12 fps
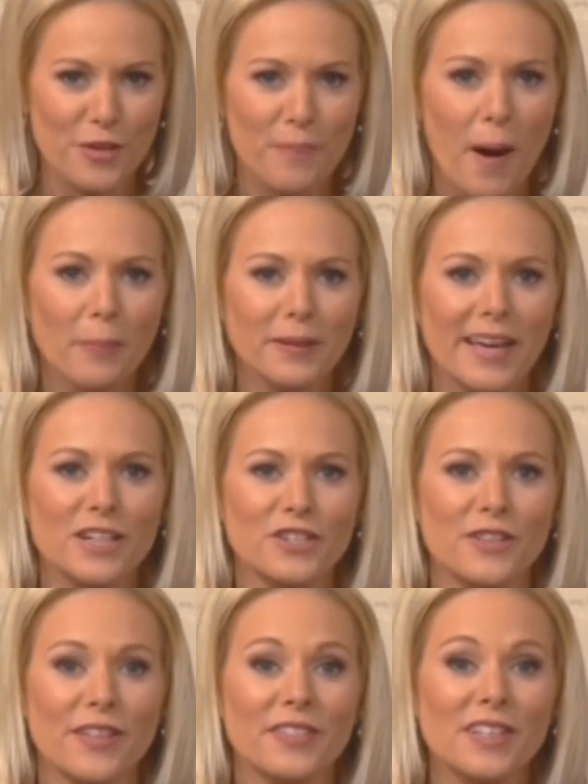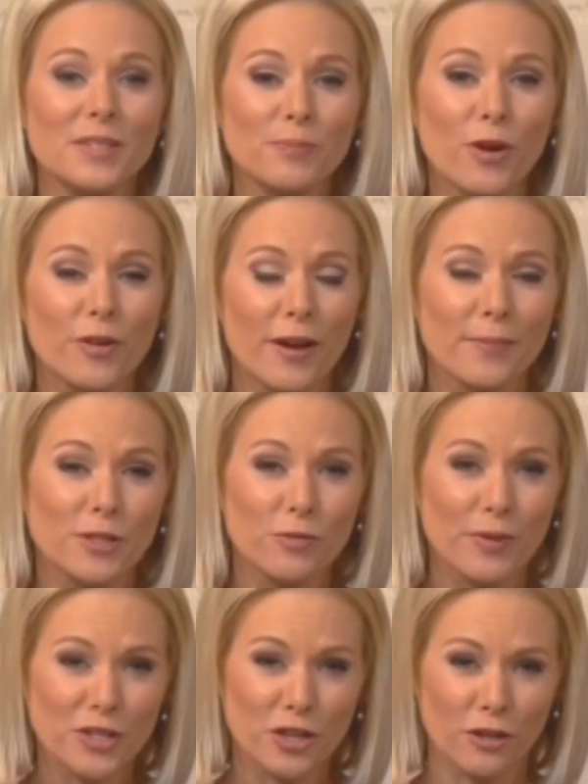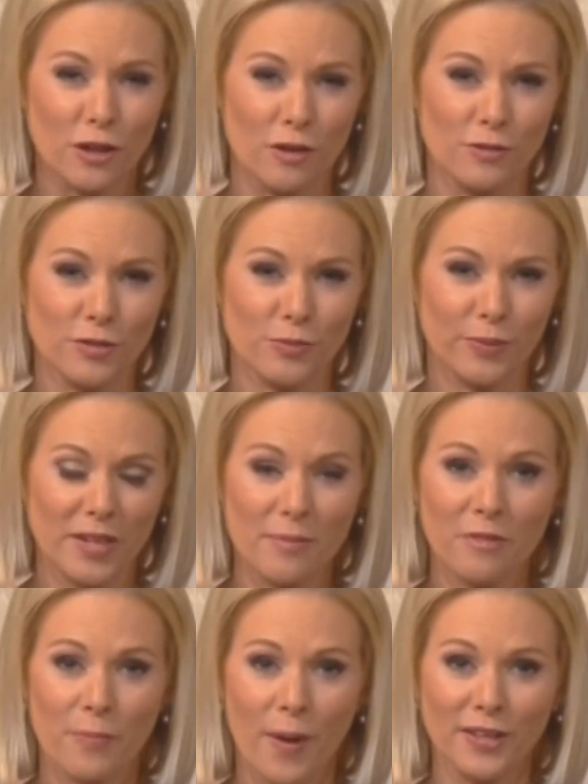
the publication that this program's original host, William F.